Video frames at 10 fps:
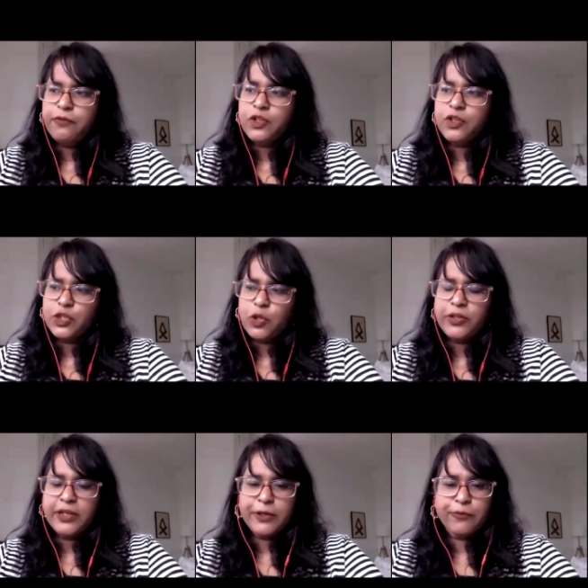she thought
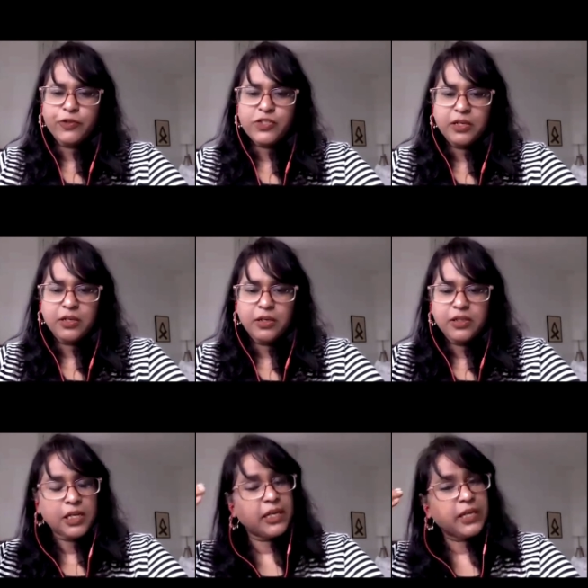that it was a,
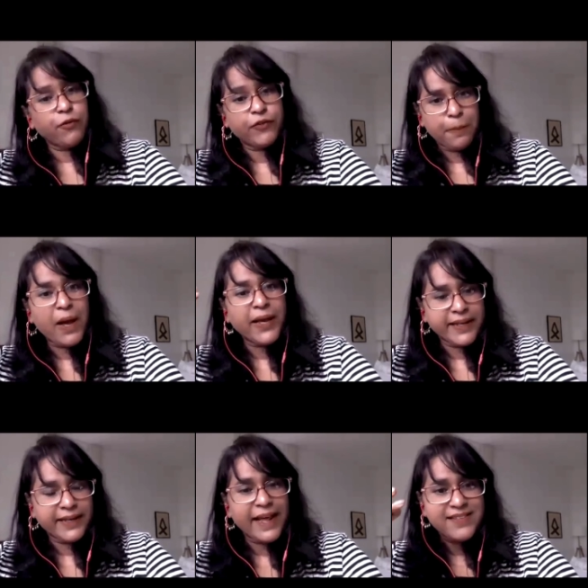the cave of the
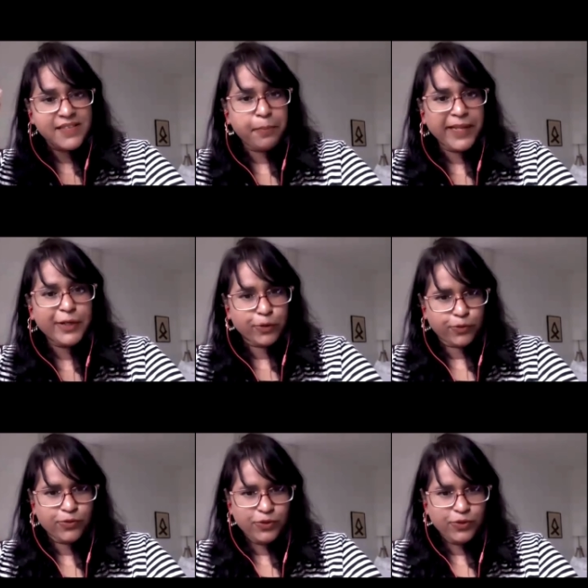mind, as in Plato,